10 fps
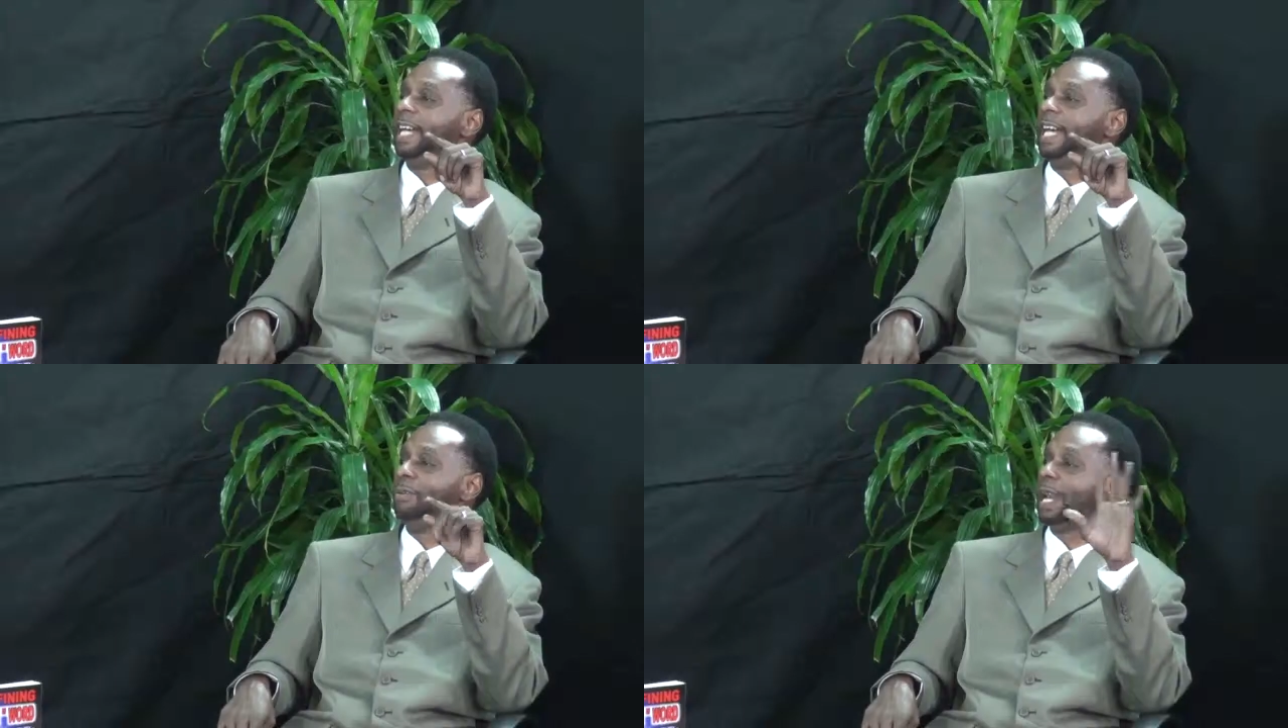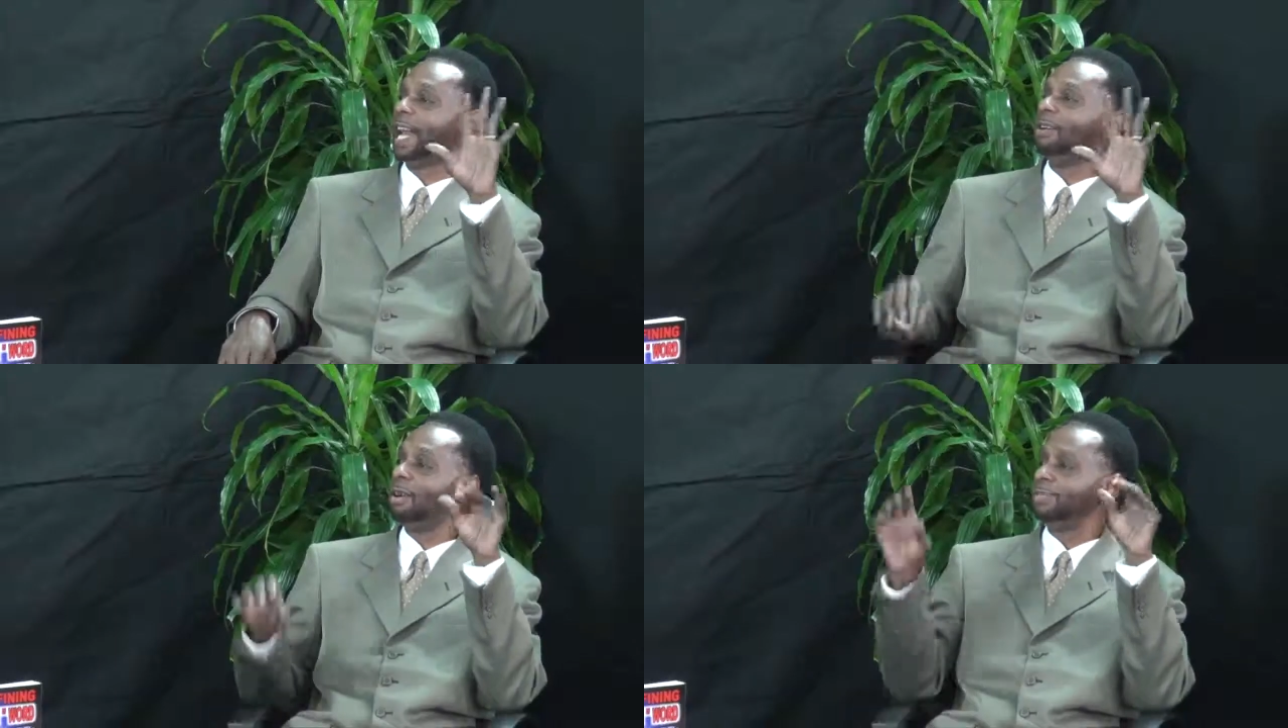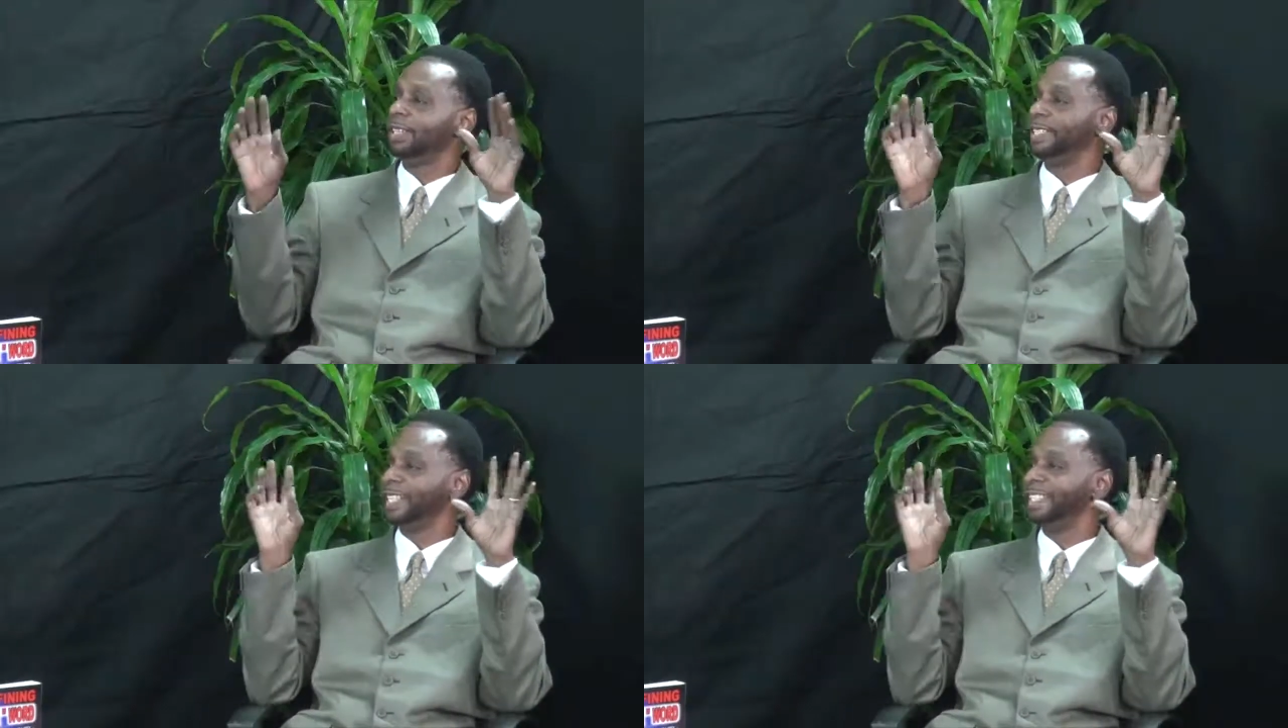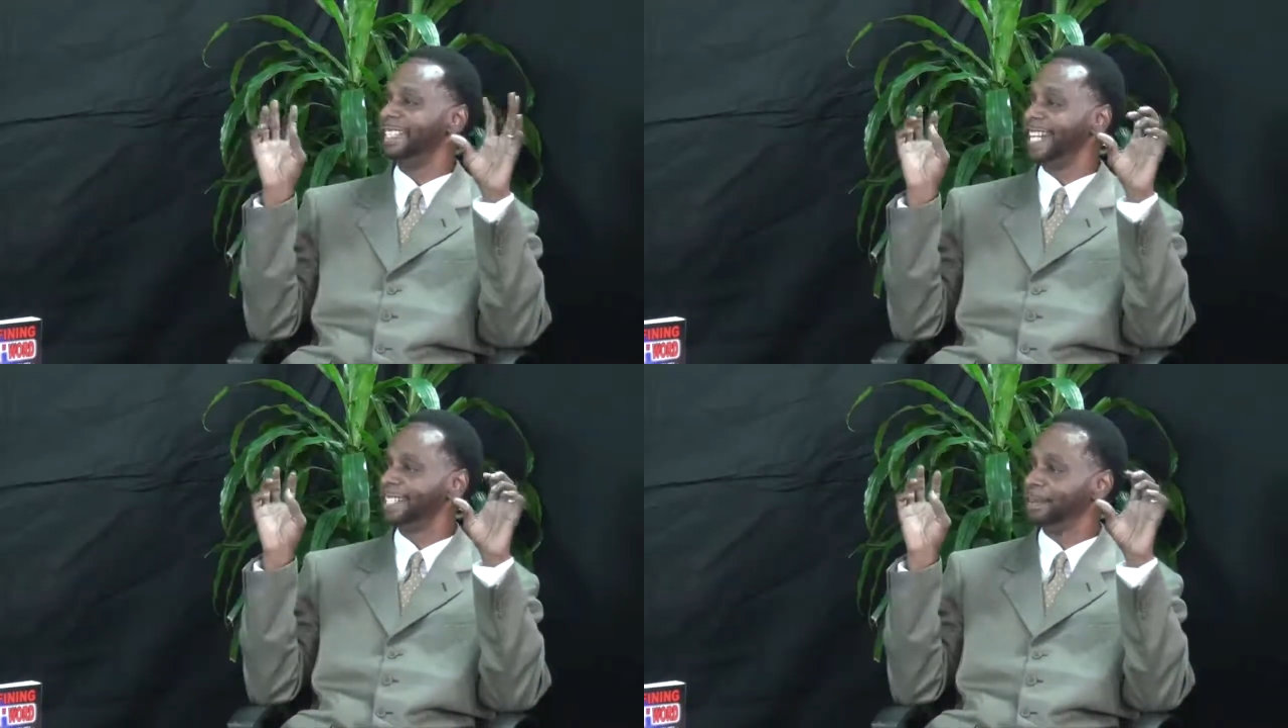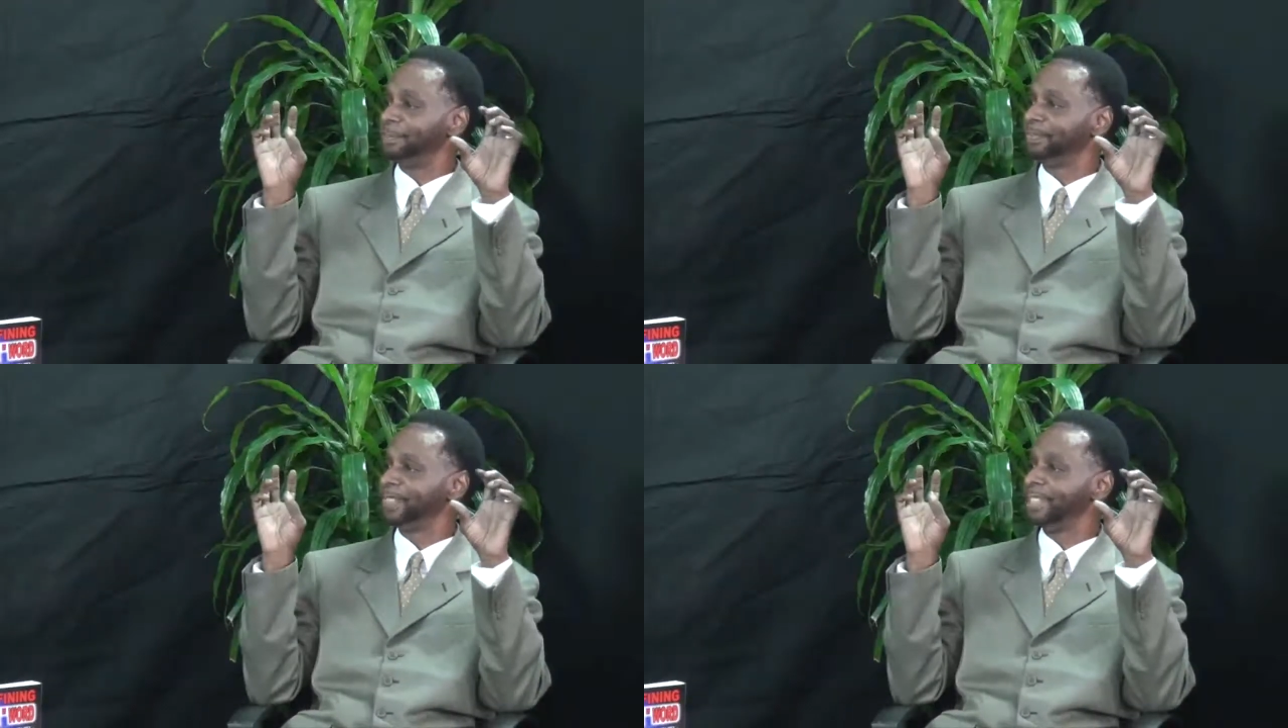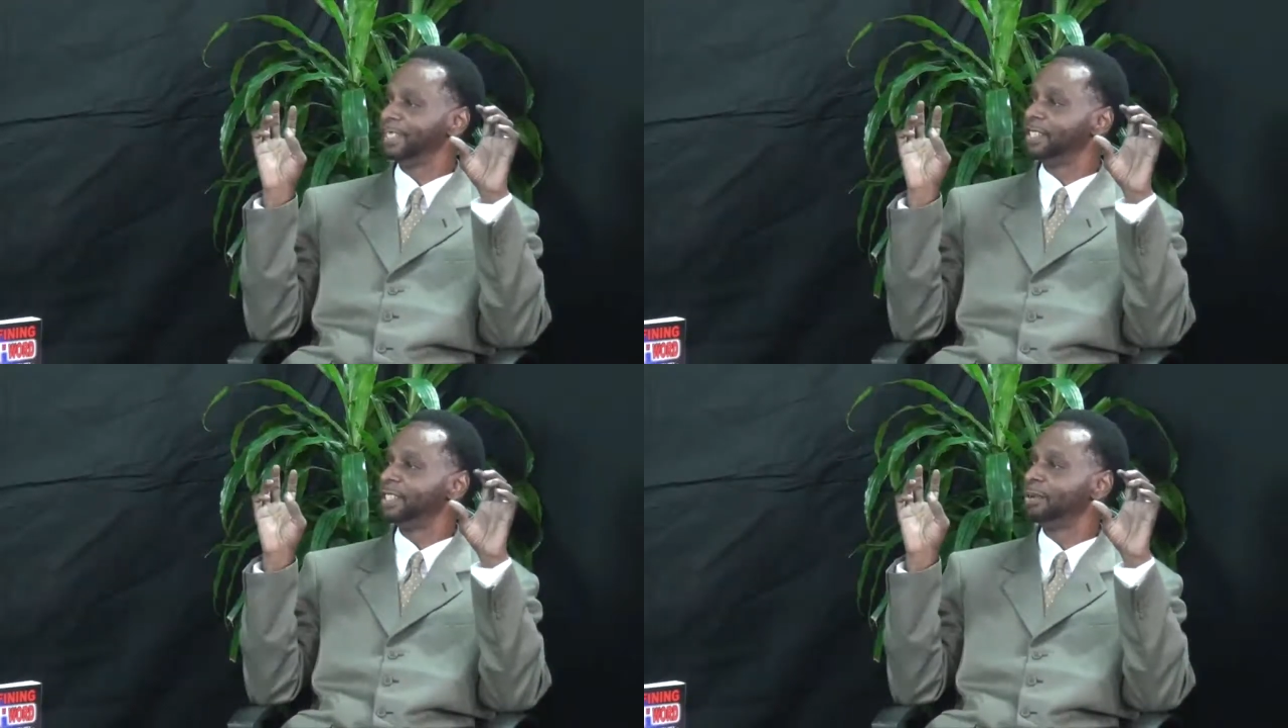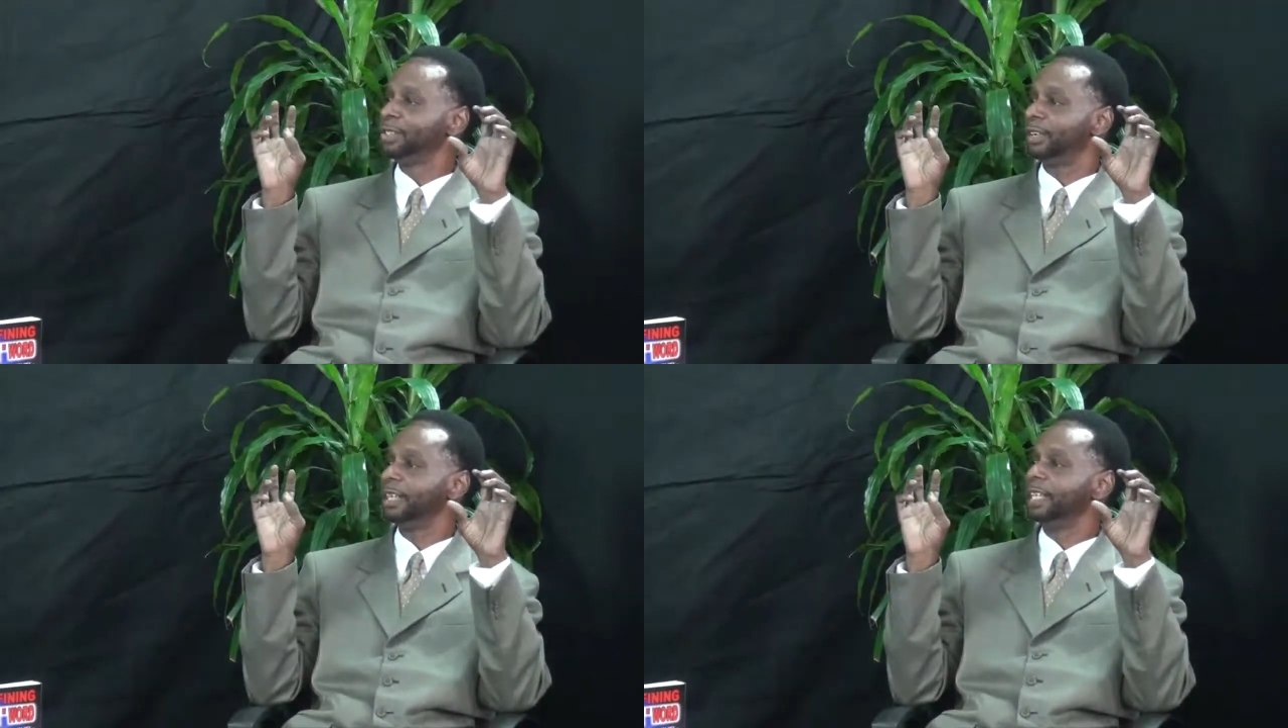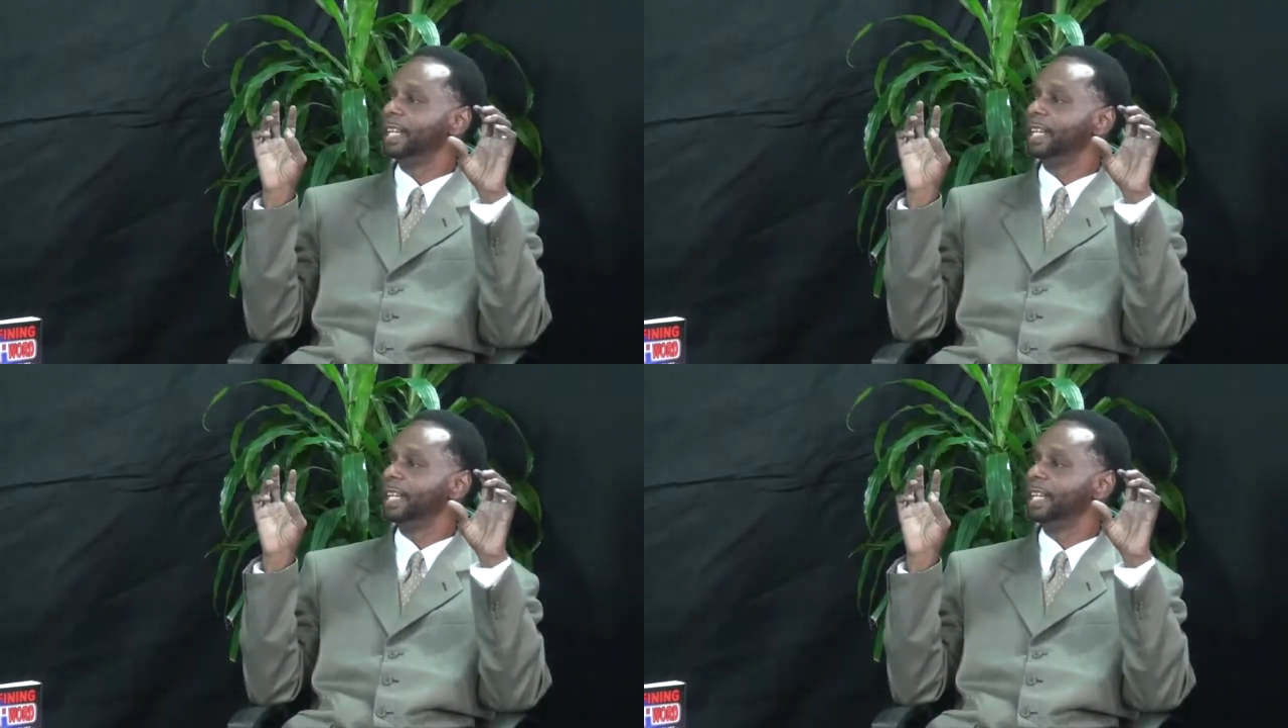in what I call the niggerdom, this culture.